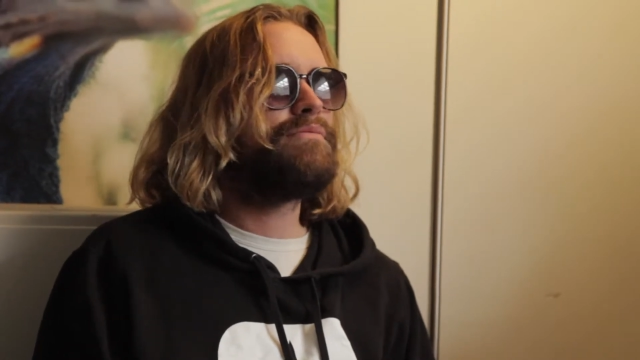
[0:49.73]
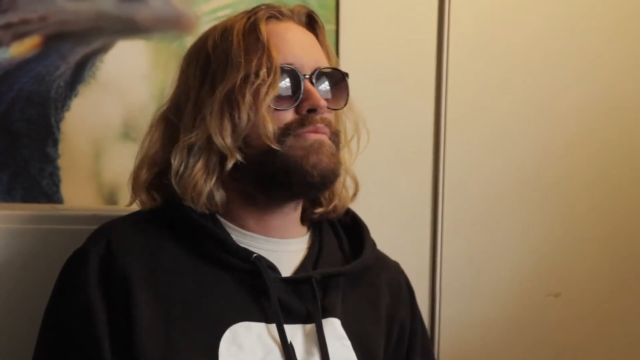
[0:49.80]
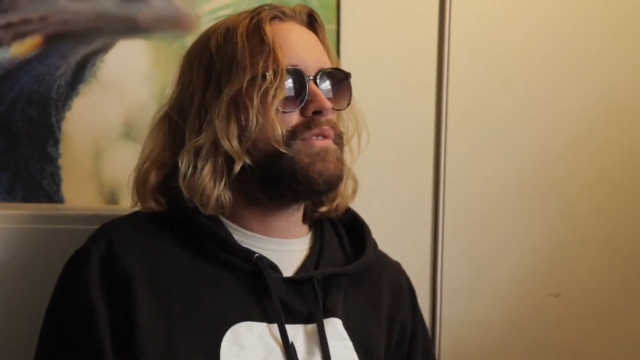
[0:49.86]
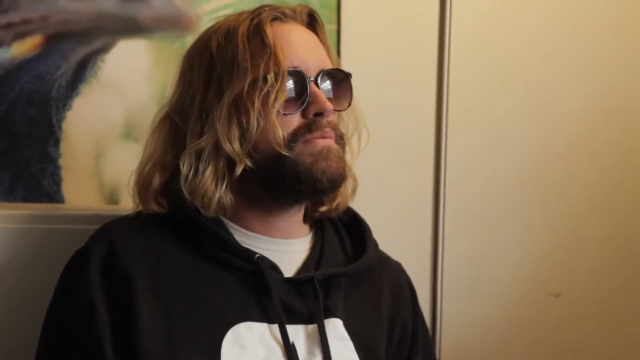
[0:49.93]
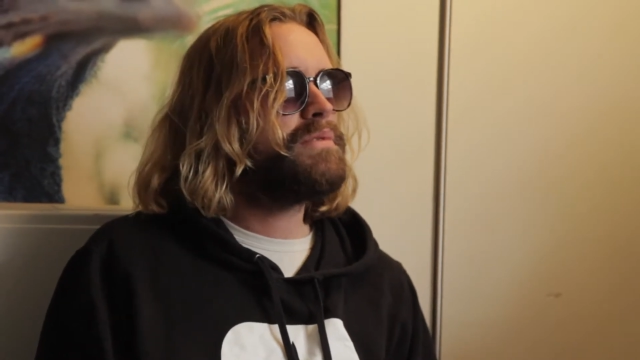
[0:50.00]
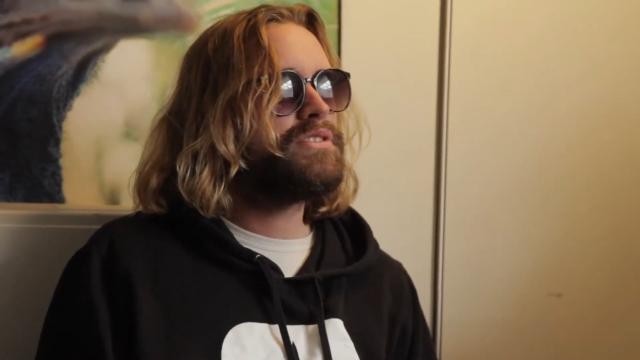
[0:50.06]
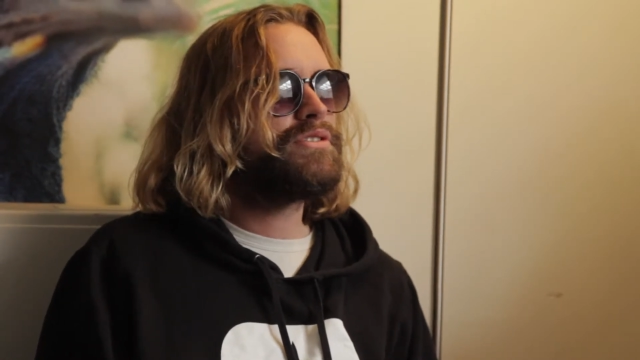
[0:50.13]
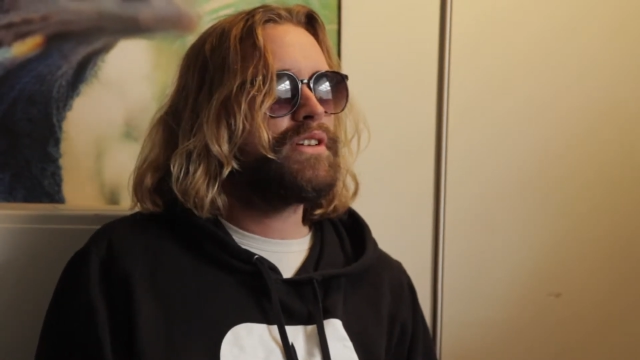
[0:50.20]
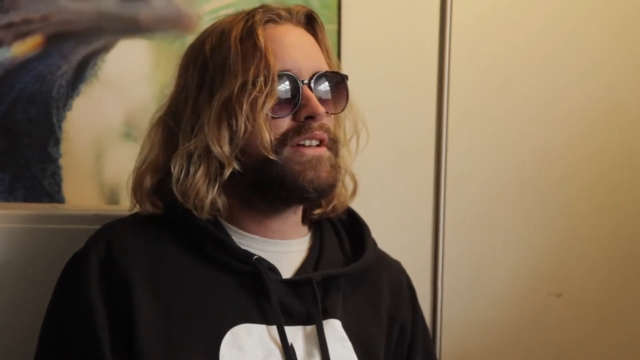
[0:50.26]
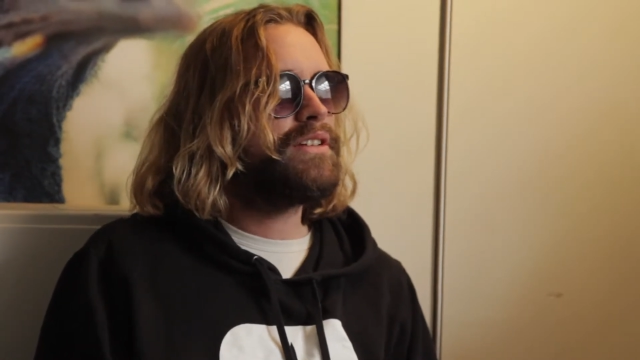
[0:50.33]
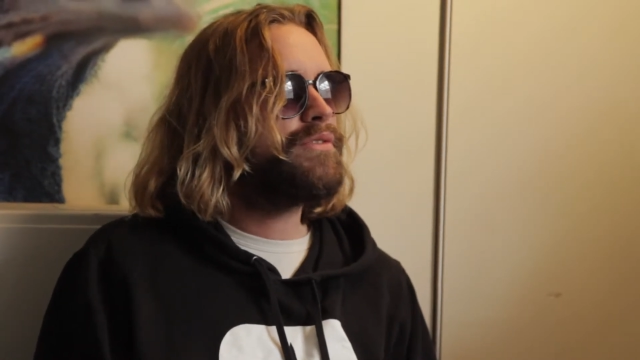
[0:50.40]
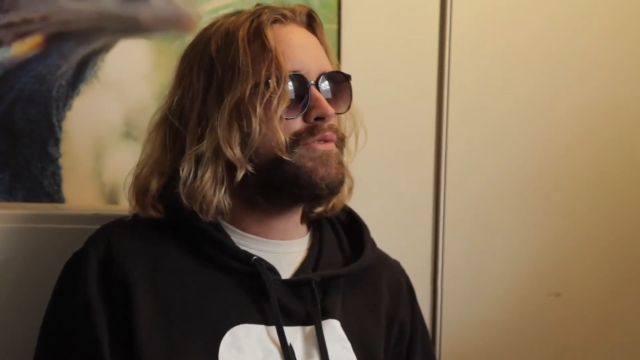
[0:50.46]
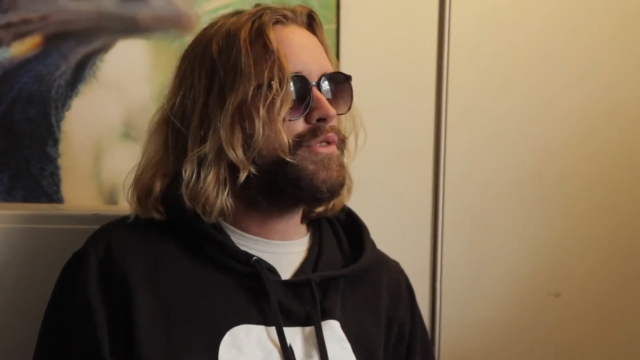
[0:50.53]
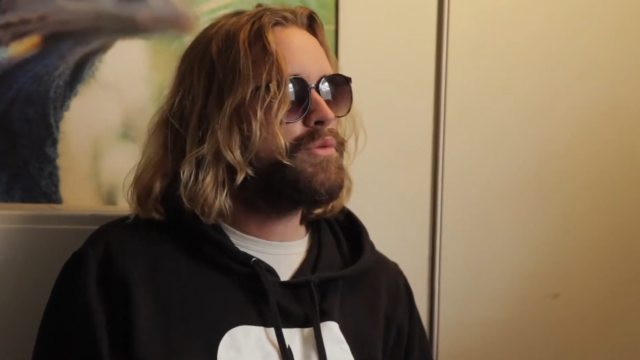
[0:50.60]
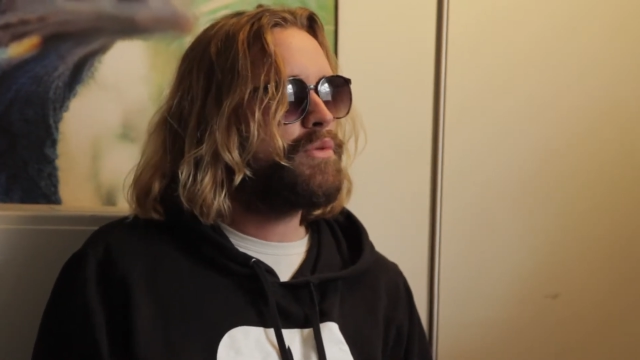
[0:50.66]
we'd been
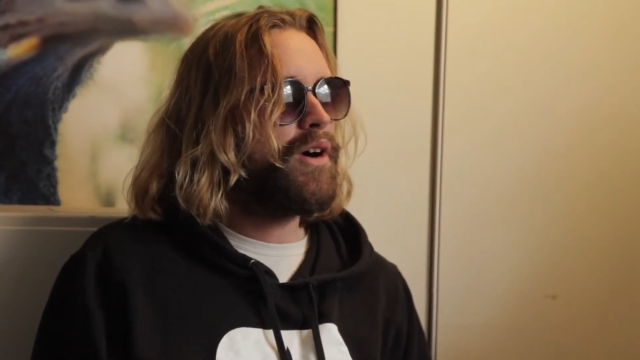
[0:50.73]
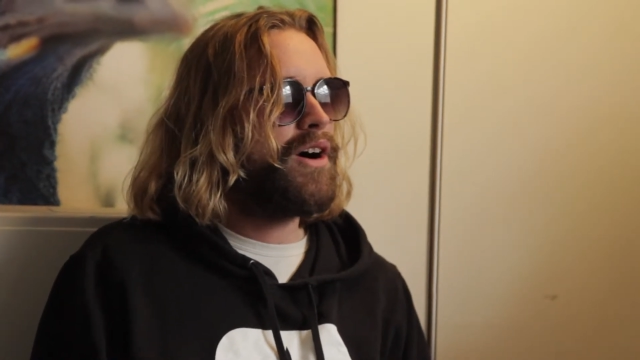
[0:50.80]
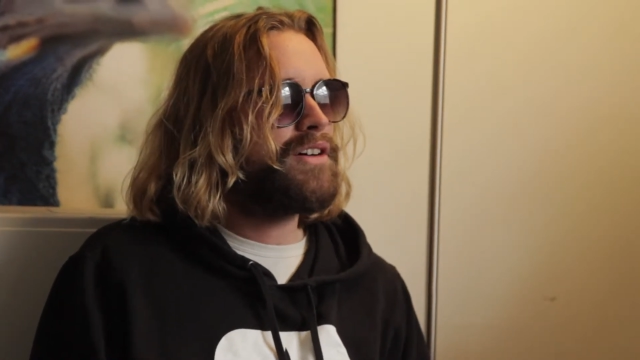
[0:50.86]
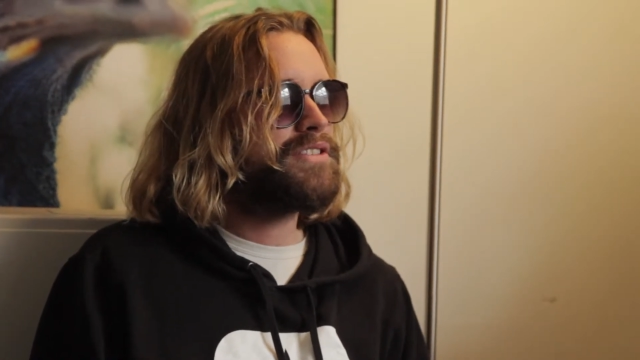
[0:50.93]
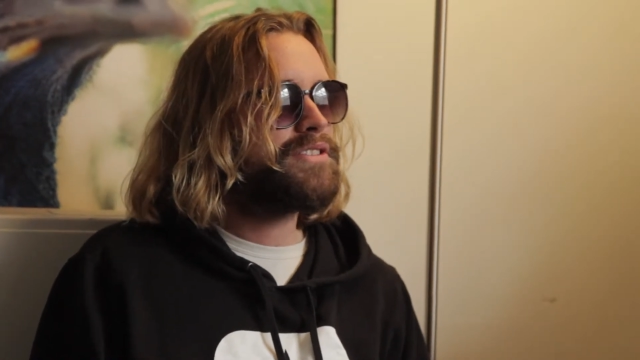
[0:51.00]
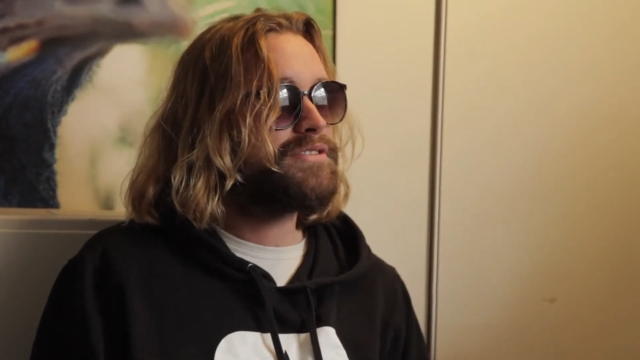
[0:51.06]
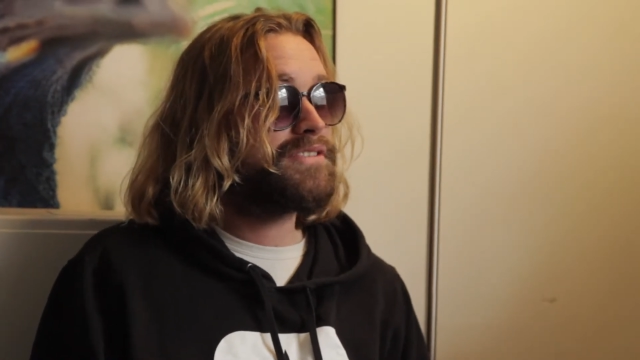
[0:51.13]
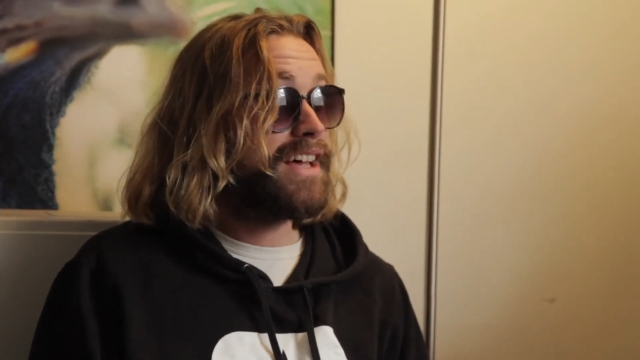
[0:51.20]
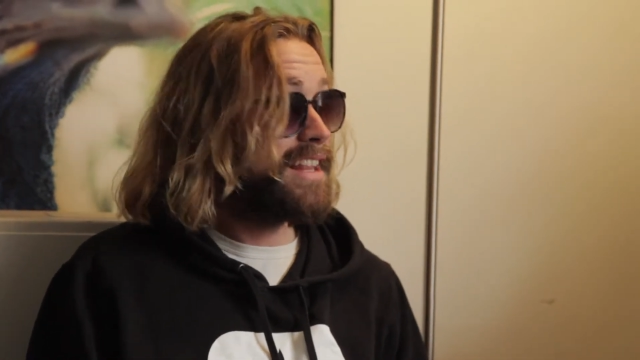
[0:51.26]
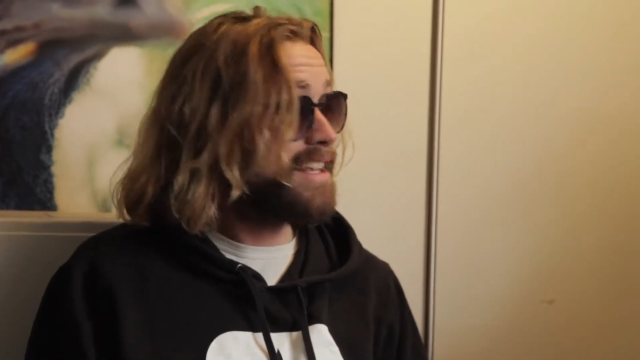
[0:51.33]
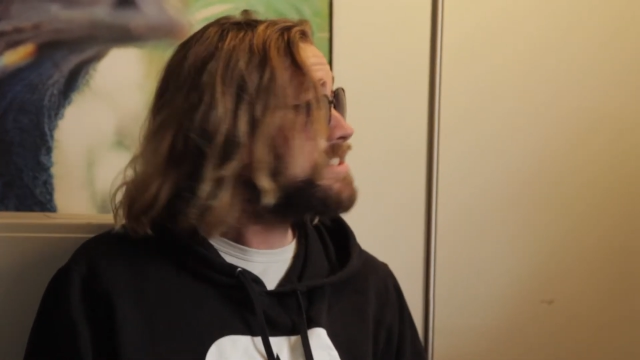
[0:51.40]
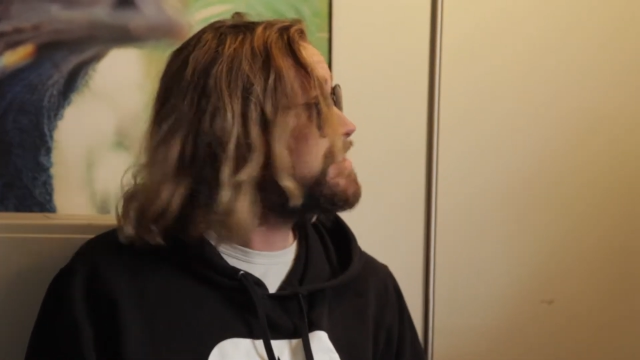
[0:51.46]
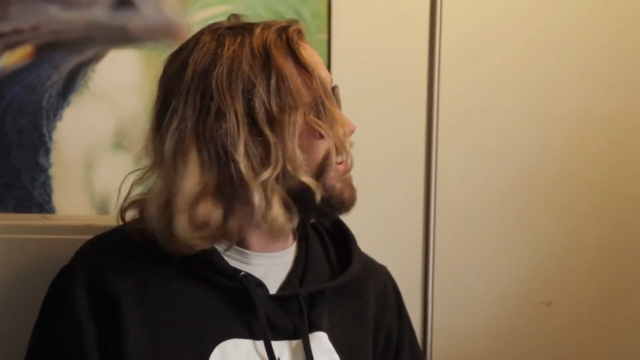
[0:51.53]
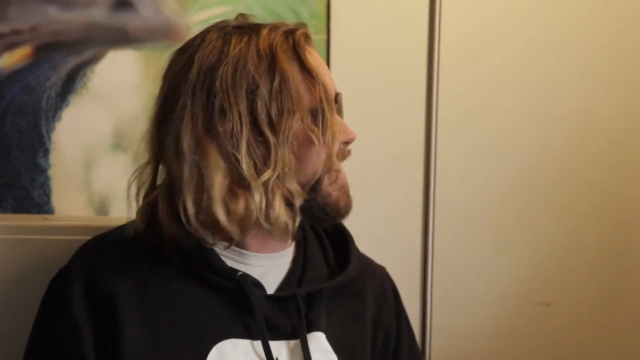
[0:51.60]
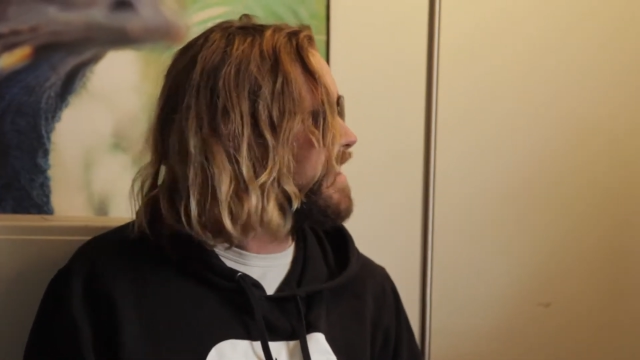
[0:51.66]
drinking for a while, and she was like,
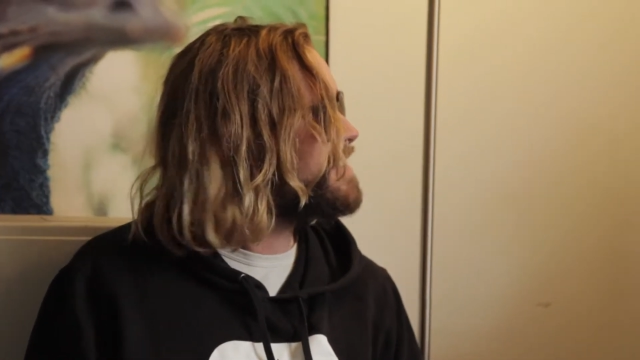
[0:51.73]
"Let's go